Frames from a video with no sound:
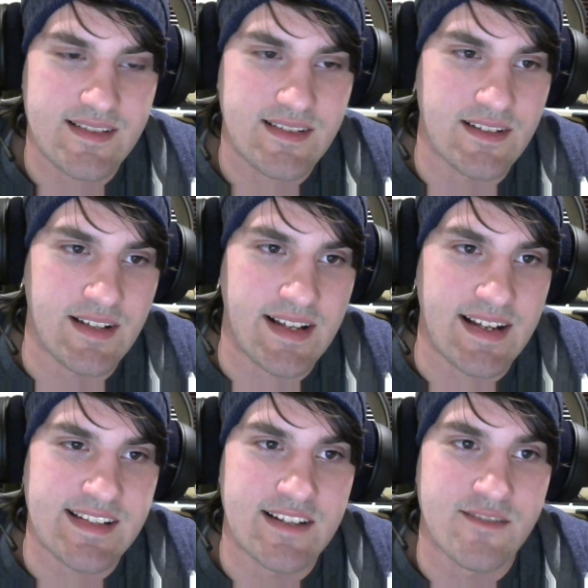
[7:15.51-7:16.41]
Like I
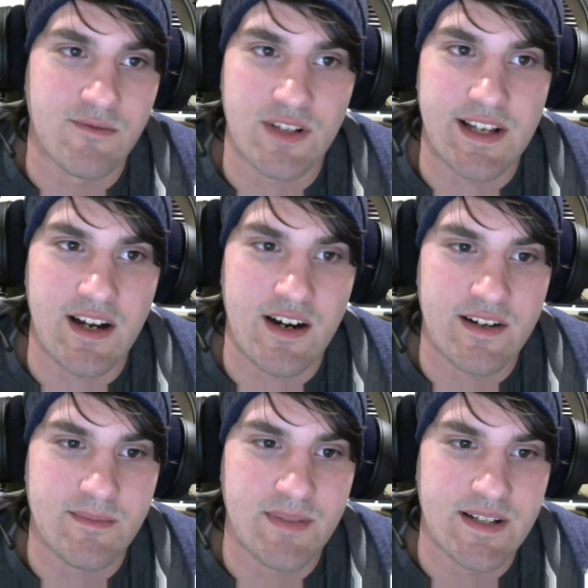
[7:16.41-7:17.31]
said, it's really
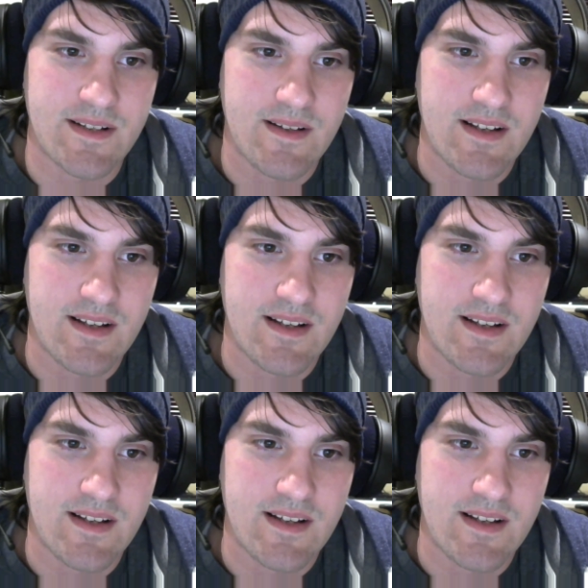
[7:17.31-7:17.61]
hard, but